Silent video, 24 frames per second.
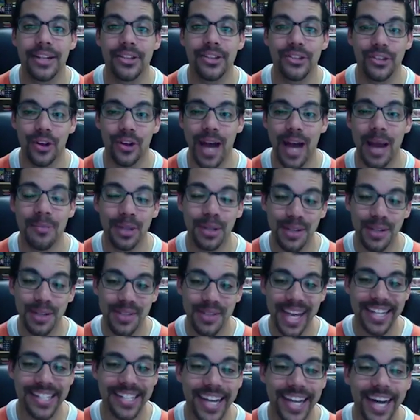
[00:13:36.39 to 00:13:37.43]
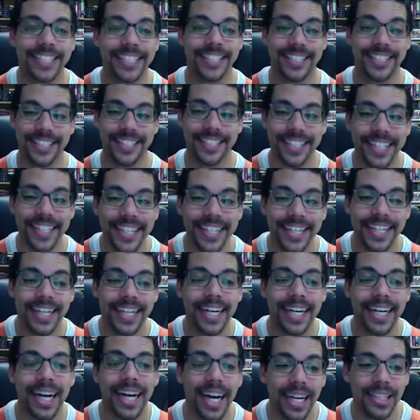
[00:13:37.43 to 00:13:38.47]
And so I believe that's us.
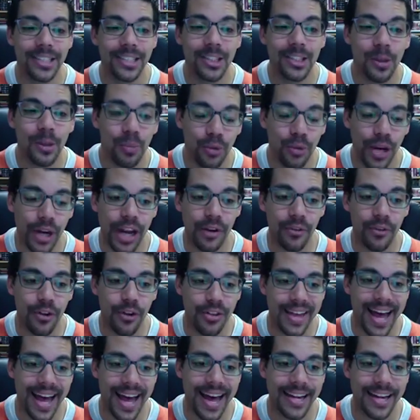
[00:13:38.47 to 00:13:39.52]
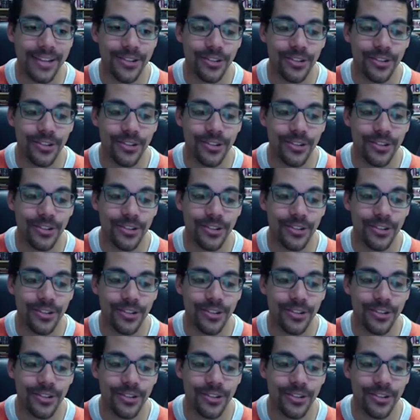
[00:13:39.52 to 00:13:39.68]
So I'm praying for that.